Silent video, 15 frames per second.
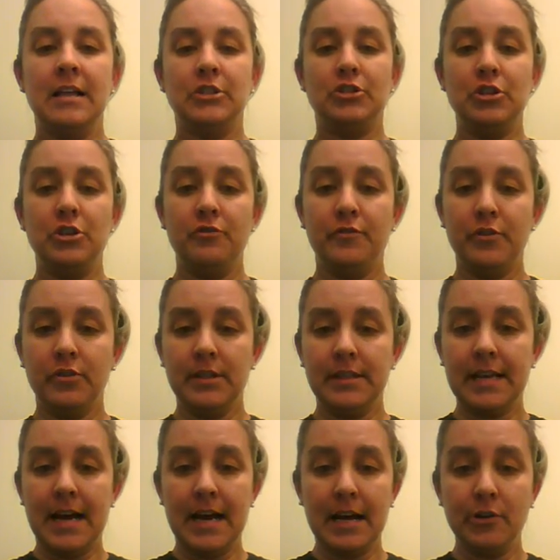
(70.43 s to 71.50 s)
Do you feel that
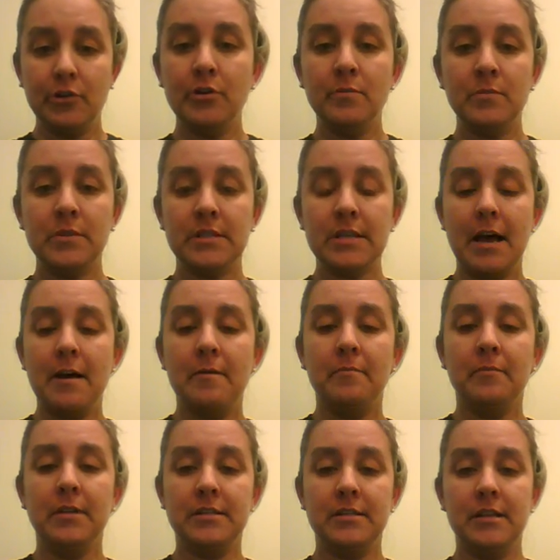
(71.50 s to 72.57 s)
the items
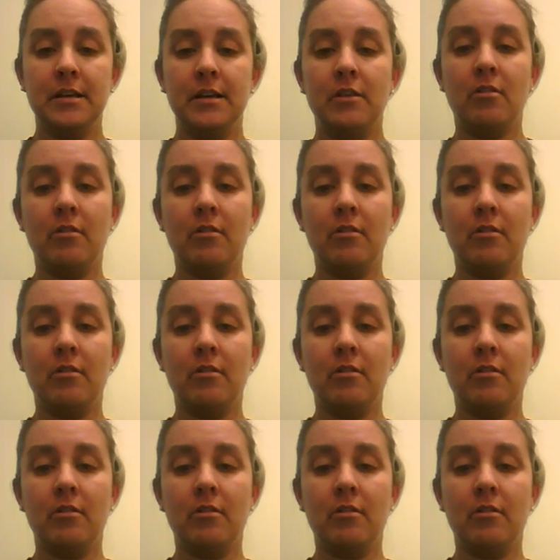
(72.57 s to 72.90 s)
listed